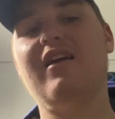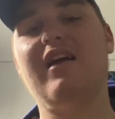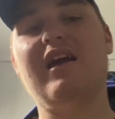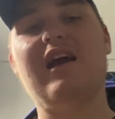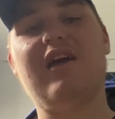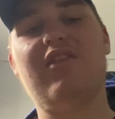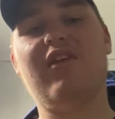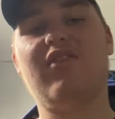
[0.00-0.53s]

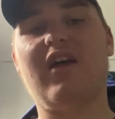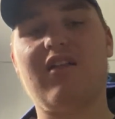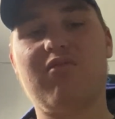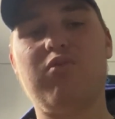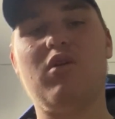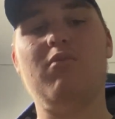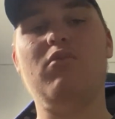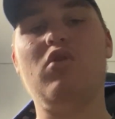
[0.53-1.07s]
And I think that's
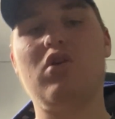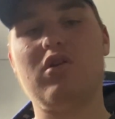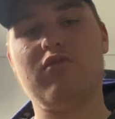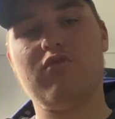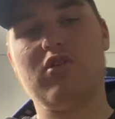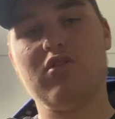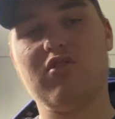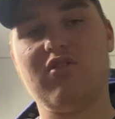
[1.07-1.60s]
what Morgan
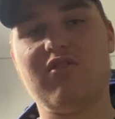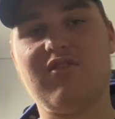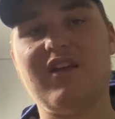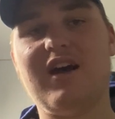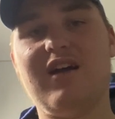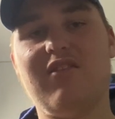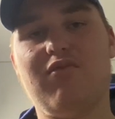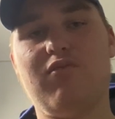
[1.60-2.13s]
Rogers
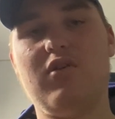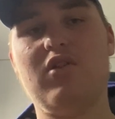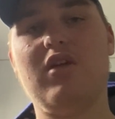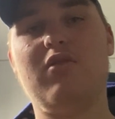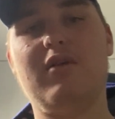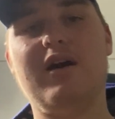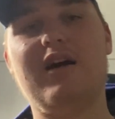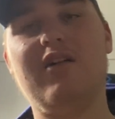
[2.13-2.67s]
does really
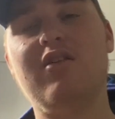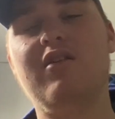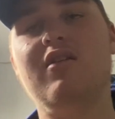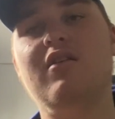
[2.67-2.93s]
well.